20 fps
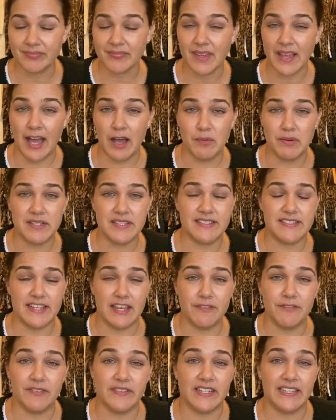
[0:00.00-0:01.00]
I would
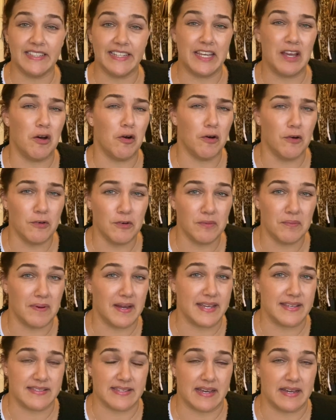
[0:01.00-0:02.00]
definitely
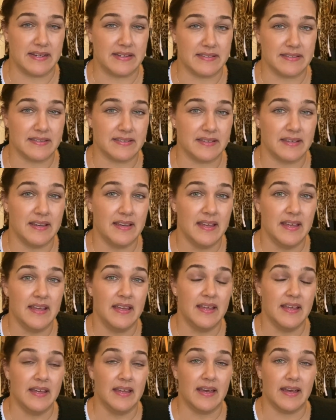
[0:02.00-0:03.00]
always ask
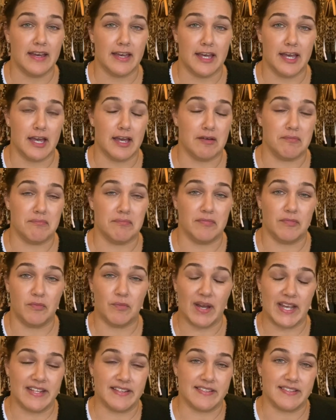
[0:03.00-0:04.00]

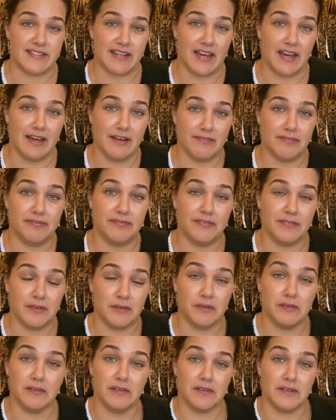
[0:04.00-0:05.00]
wait staff
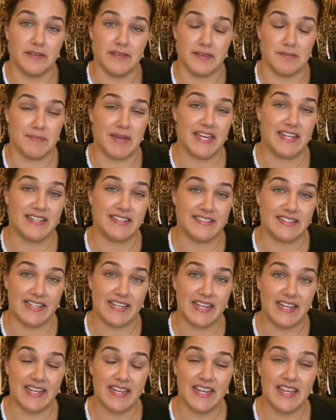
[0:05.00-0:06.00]
or the maitre
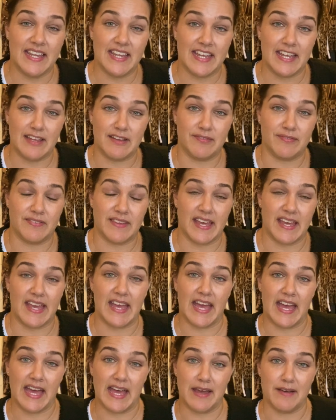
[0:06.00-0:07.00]
d' if they
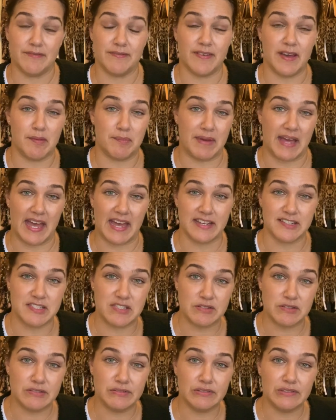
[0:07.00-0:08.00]
have a bag
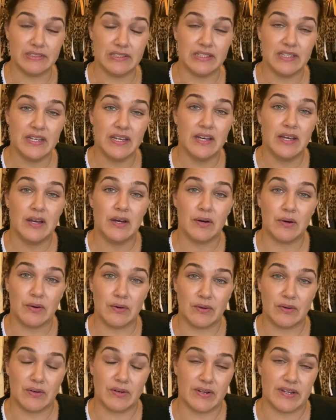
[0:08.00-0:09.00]
stool
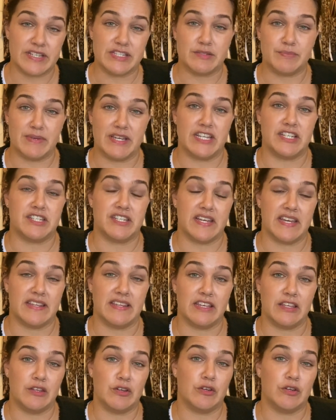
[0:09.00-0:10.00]
or a spare chair
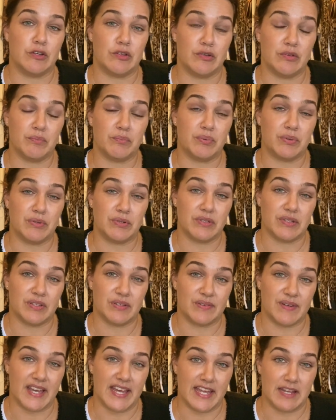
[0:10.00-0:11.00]
that you could put
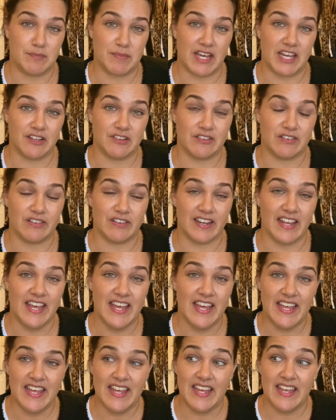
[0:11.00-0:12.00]
your handbag on.
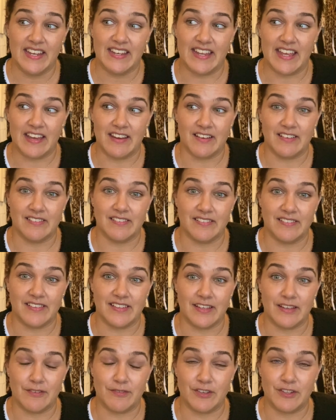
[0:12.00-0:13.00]
Now,
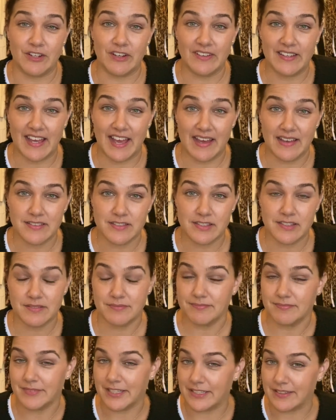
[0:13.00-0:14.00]
if you don't ask,
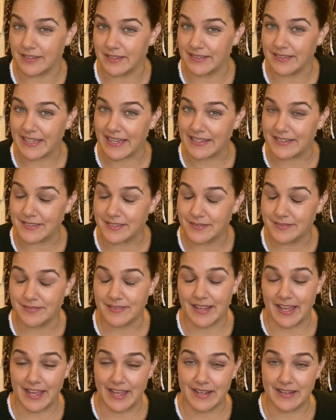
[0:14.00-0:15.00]
you don't get.
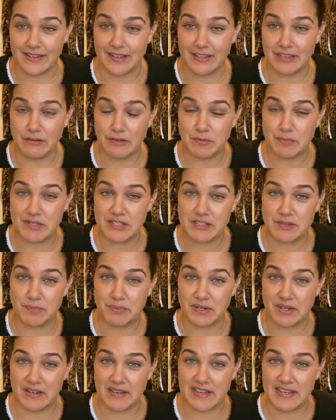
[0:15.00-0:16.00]
And you would be
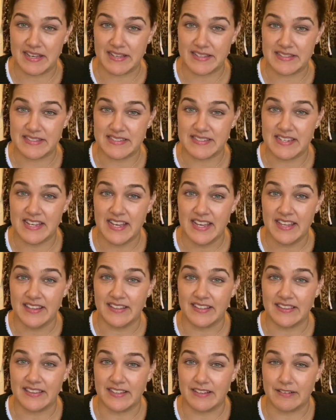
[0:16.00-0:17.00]
surprised
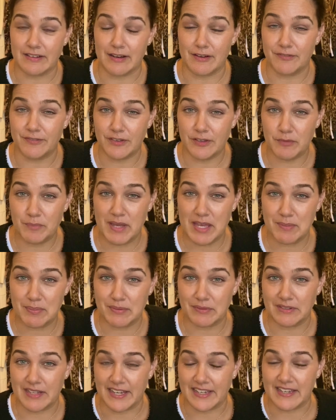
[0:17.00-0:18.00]
that there are a few people
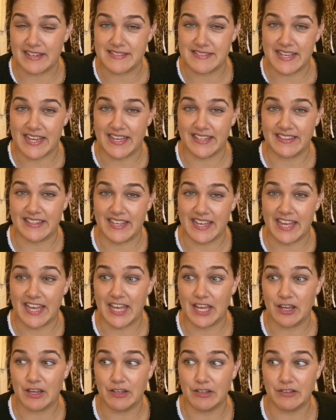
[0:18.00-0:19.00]
like us out there
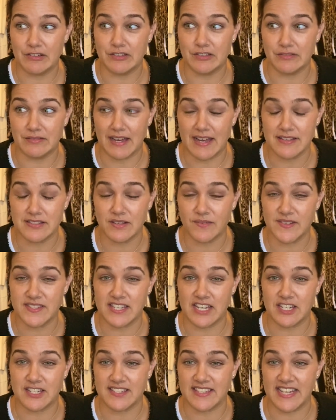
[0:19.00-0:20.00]
who do ask for
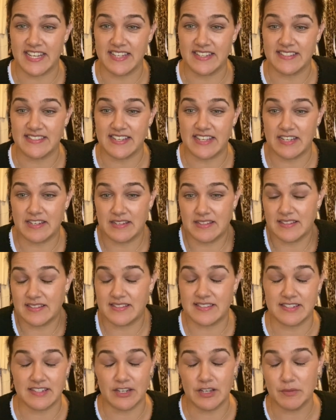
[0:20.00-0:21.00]
such things, and
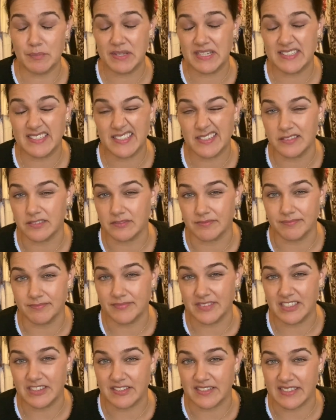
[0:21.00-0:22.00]
it's no big deal,
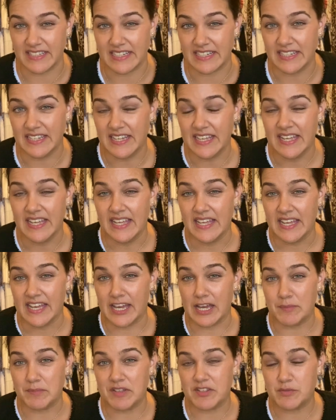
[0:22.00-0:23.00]
usually.
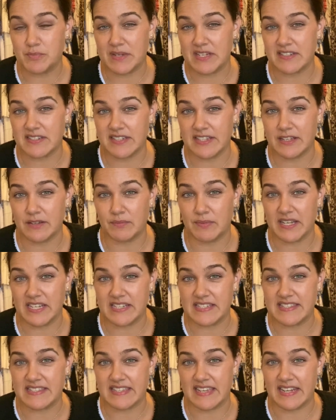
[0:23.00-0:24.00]
Especially when
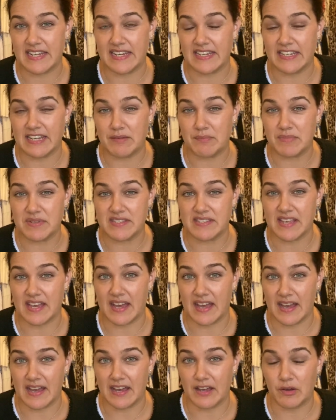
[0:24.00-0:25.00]
seating numbers
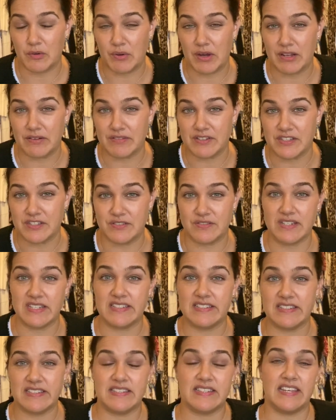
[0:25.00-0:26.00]
are quite
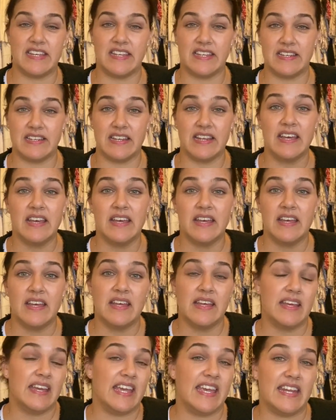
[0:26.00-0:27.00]
restricted in
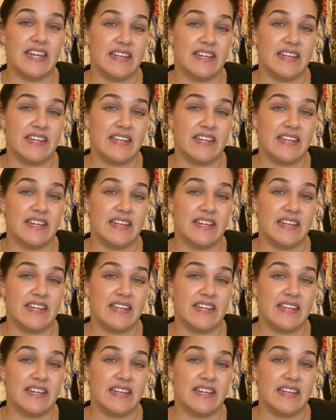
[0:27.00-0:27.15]
eating